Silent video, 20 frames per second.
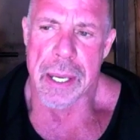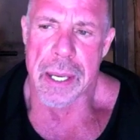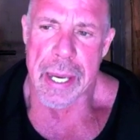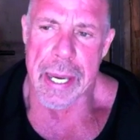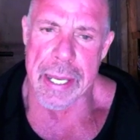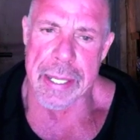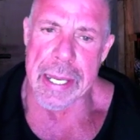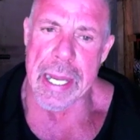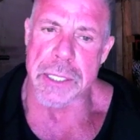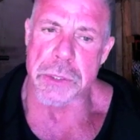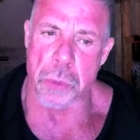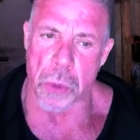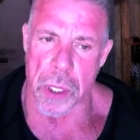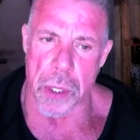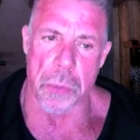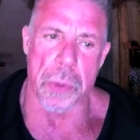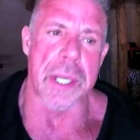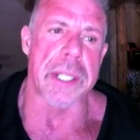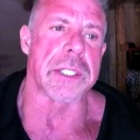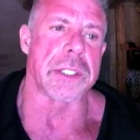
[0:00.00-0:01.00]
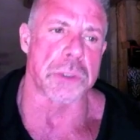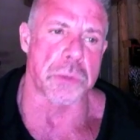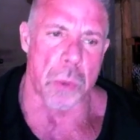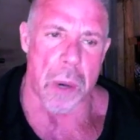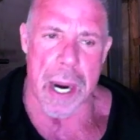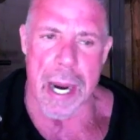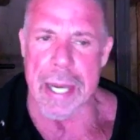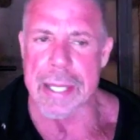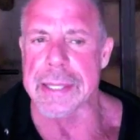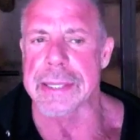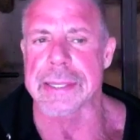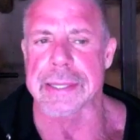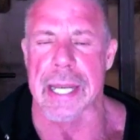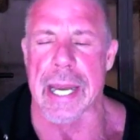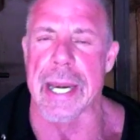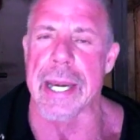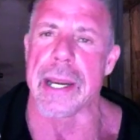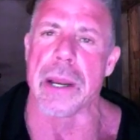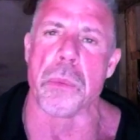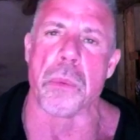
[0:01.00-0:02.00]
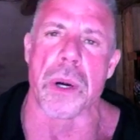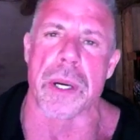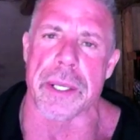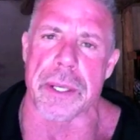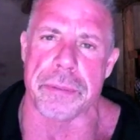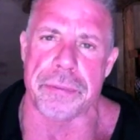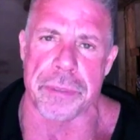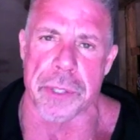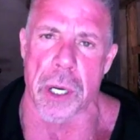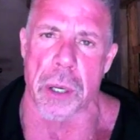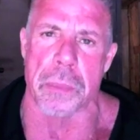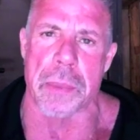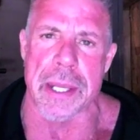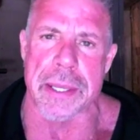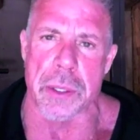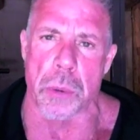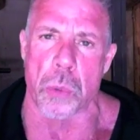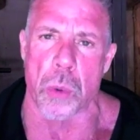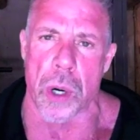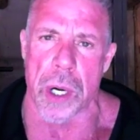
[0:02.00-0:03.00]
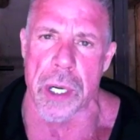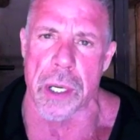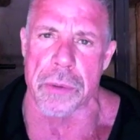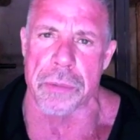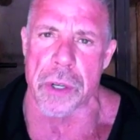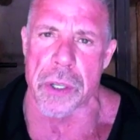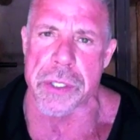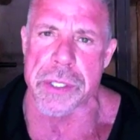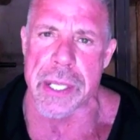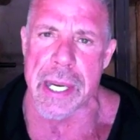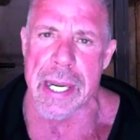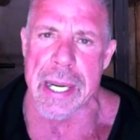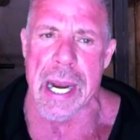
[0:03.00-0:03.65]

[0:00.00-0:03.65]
And that's one of the reasons why I decided I wanted to film at the Warrior University.